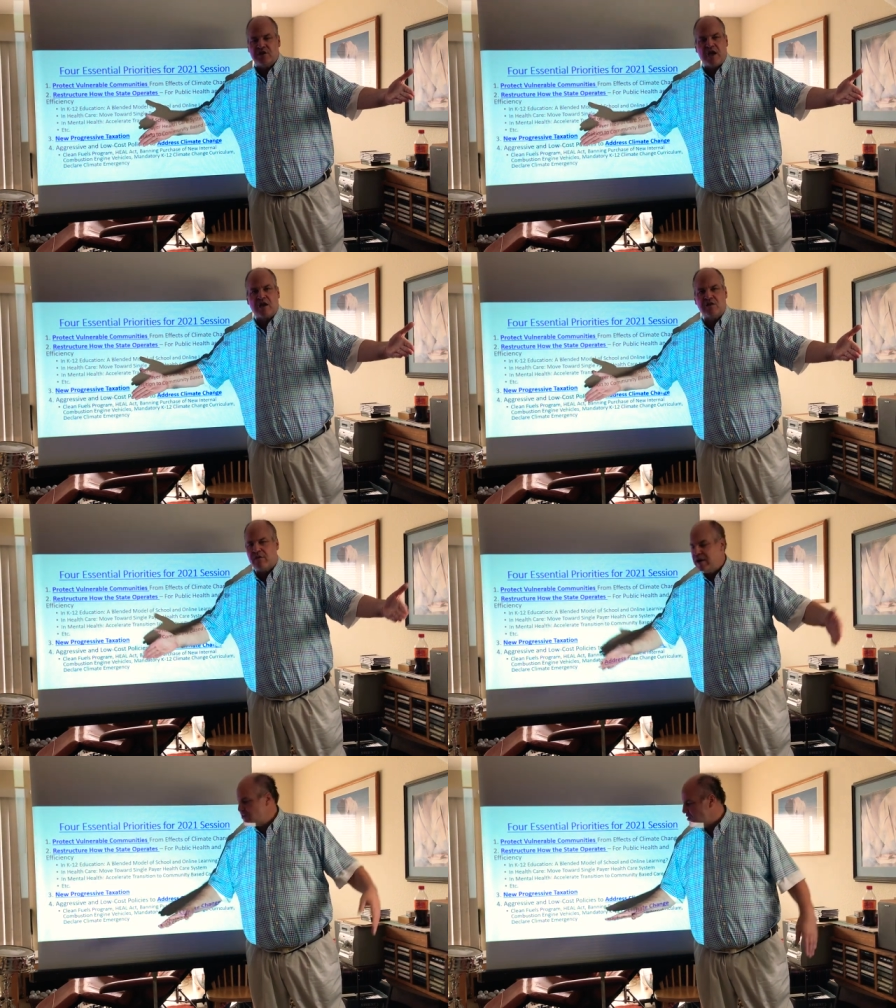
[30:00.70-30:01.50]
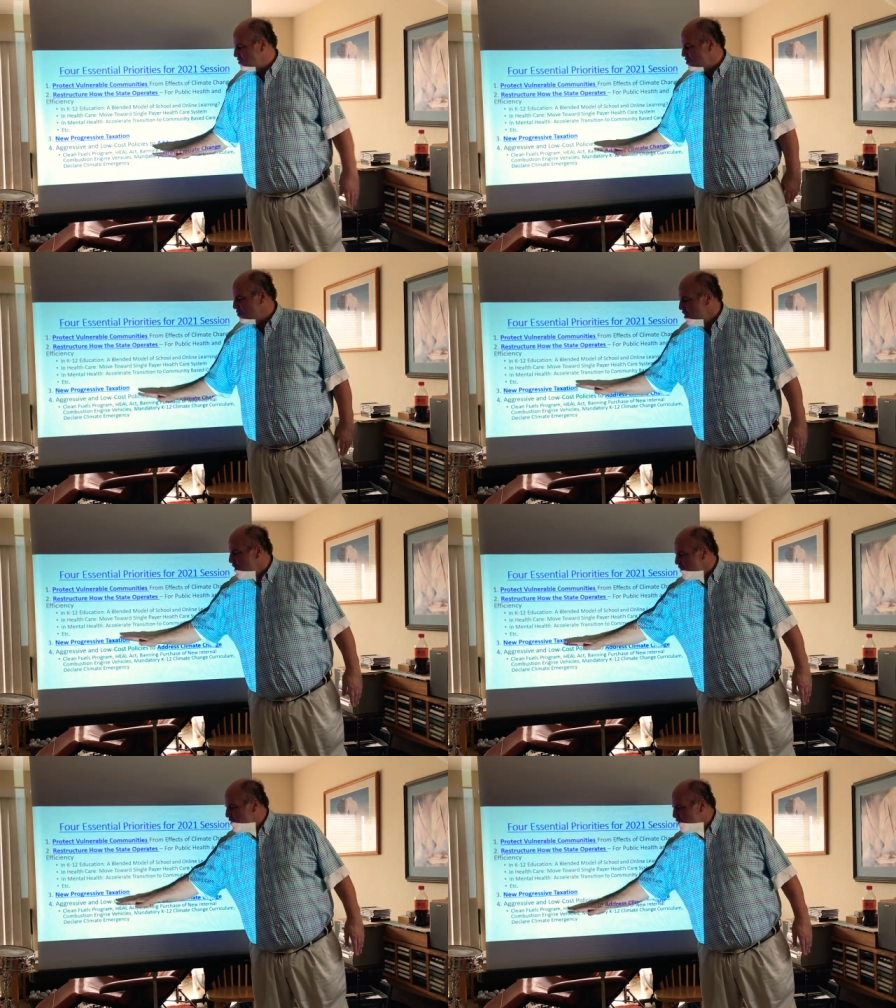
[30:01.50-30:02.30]
a declaration. So
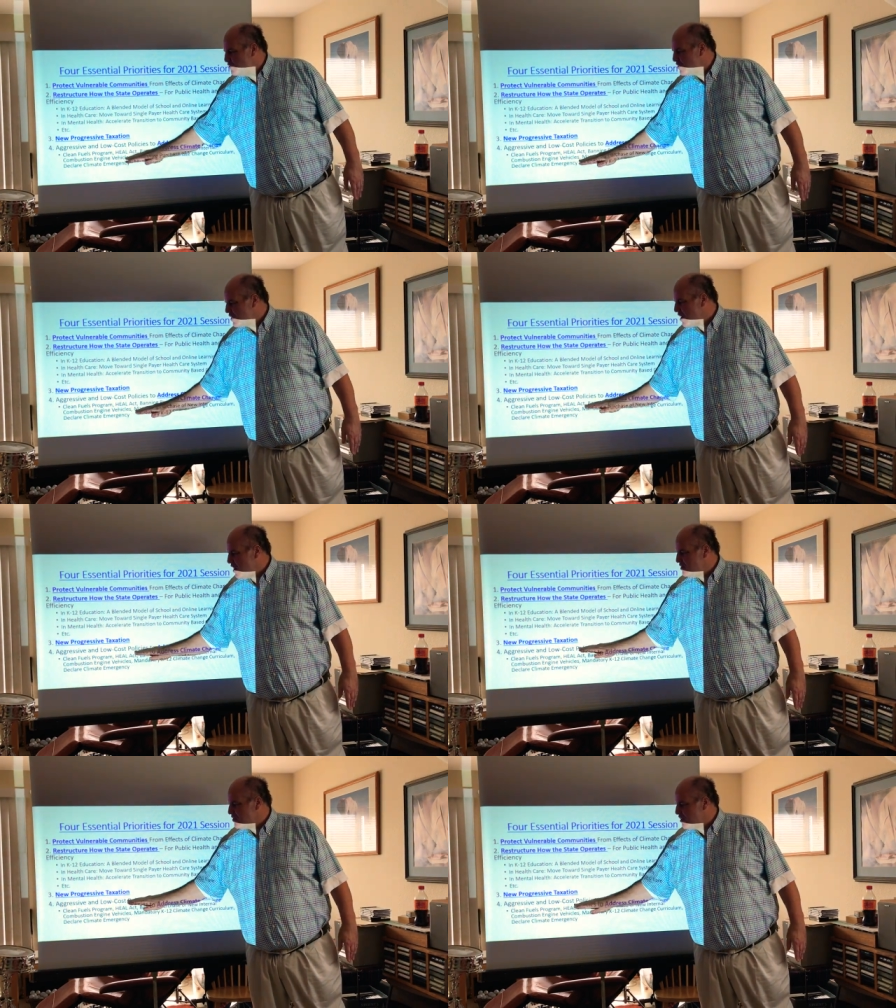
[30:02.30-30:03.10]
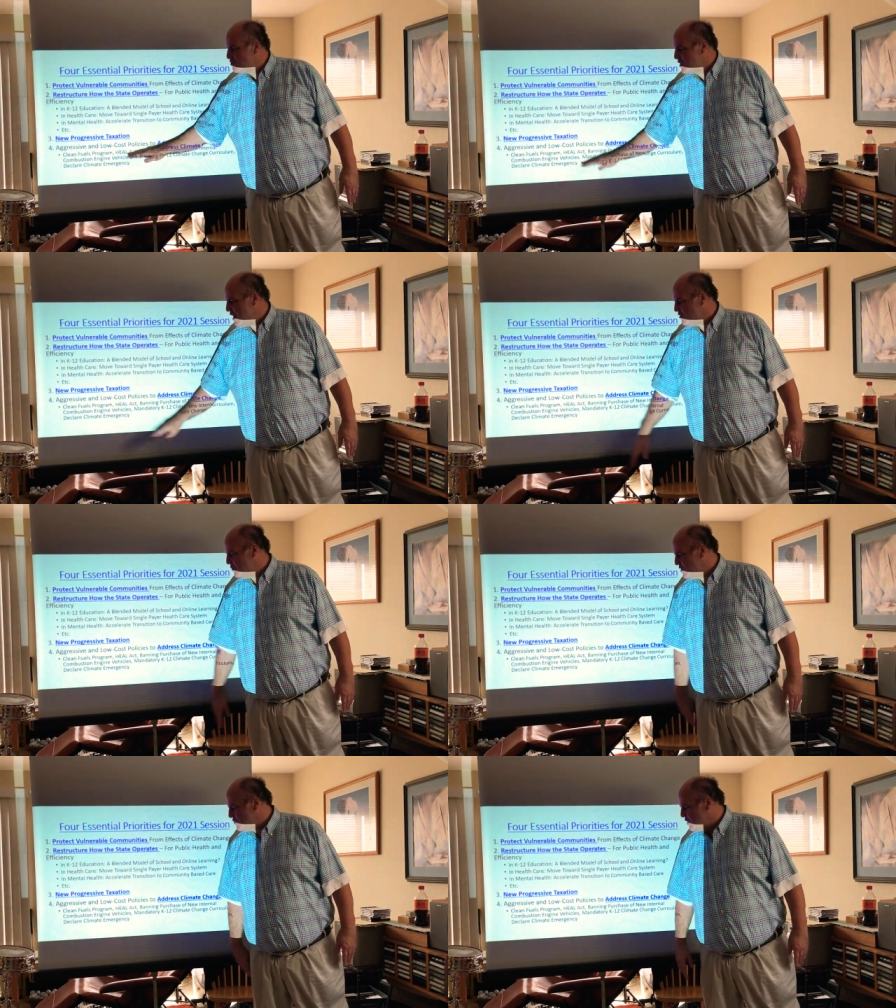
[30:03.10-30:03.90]
those are the kinds of things we have to
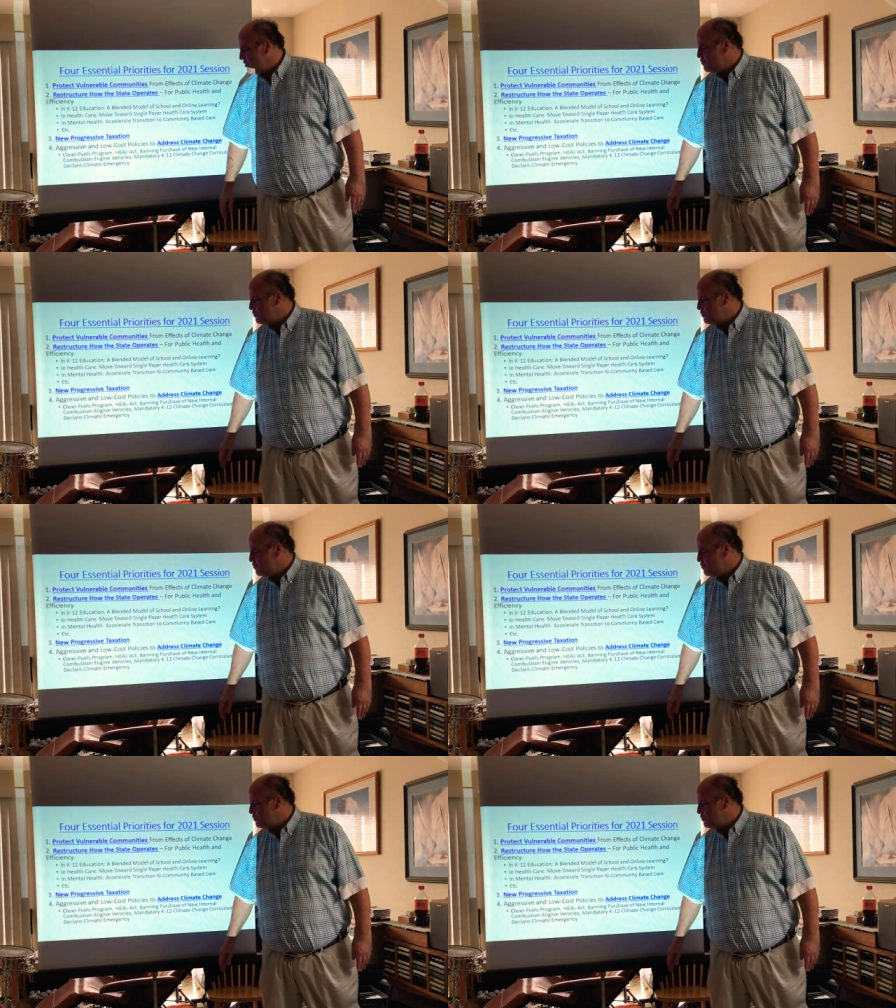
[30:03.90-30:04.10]
be doing